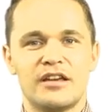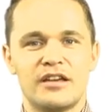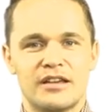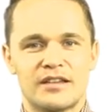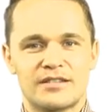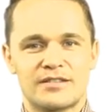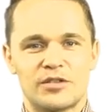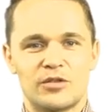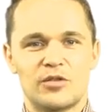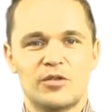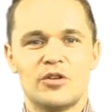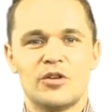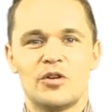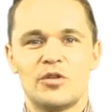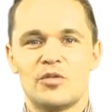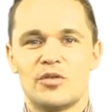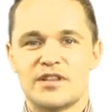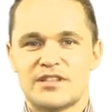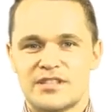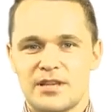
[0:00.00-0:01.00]
So,
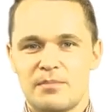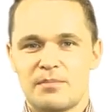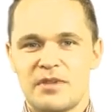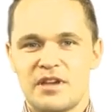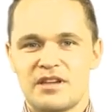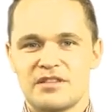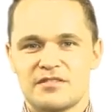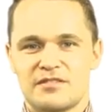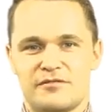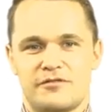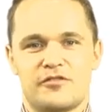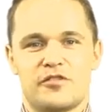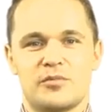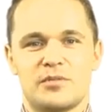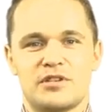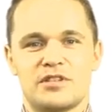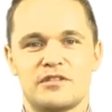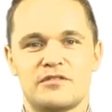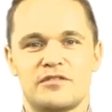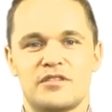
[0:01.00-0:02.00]
when something is
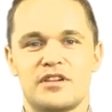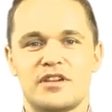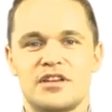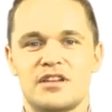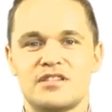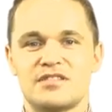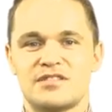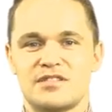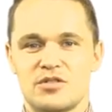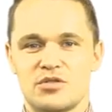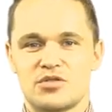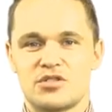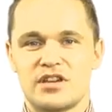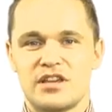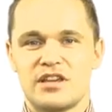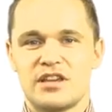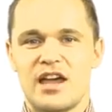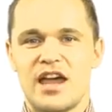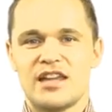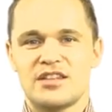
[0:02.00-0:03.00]
informative, it is
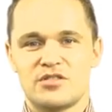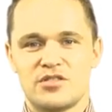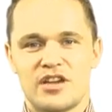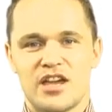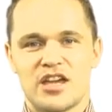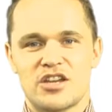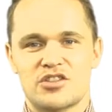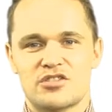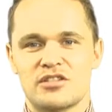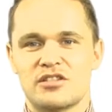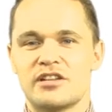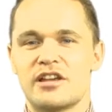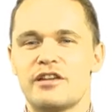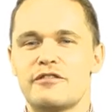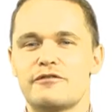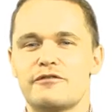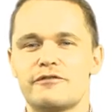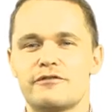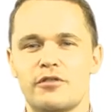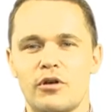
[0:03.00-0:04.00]
usually educational and
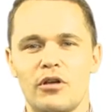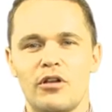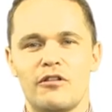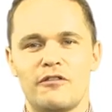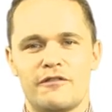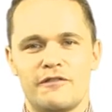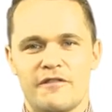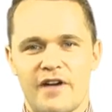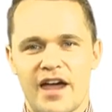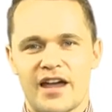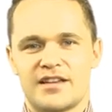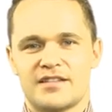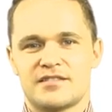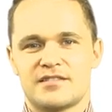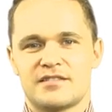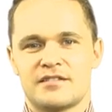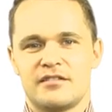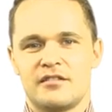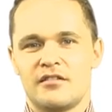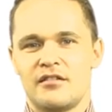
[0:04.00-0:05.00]
full of
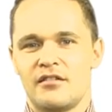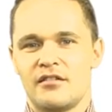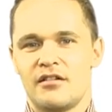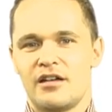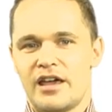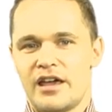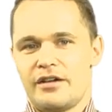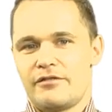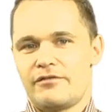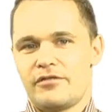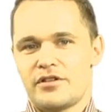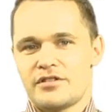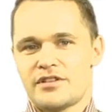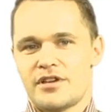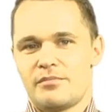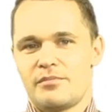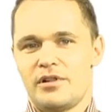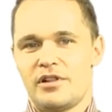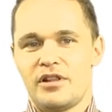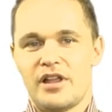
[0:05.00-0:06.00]
facts, like for
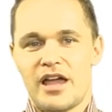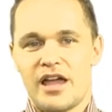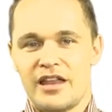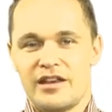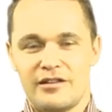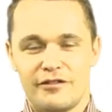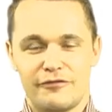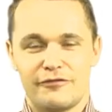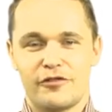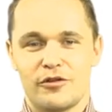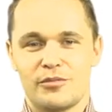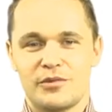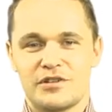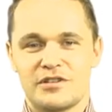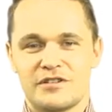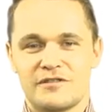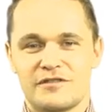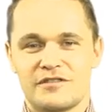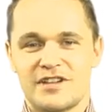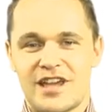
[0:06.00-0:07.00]
example an
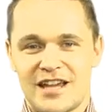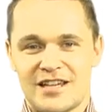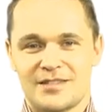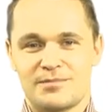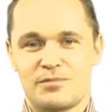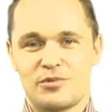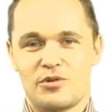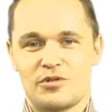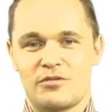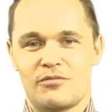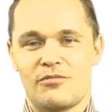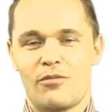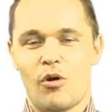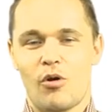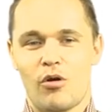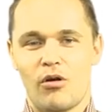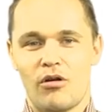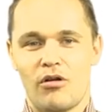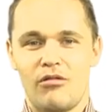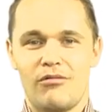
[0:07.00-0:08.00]
informative textbook
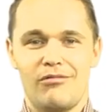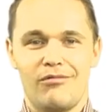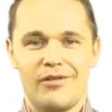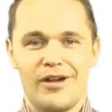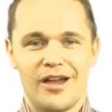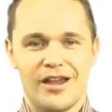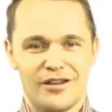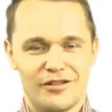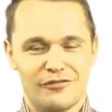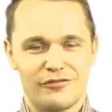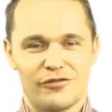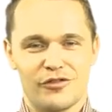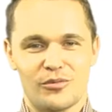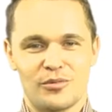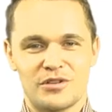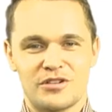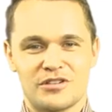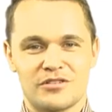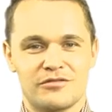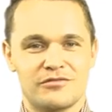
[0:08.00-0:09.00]
or an
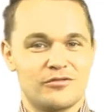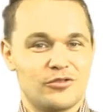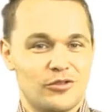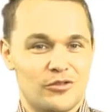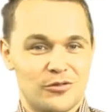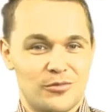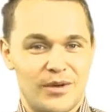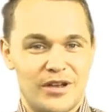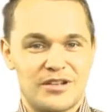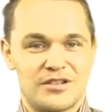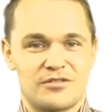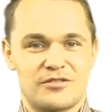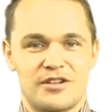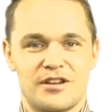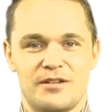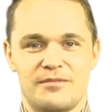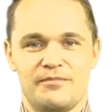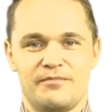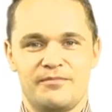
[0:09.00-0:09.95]
informative documentary.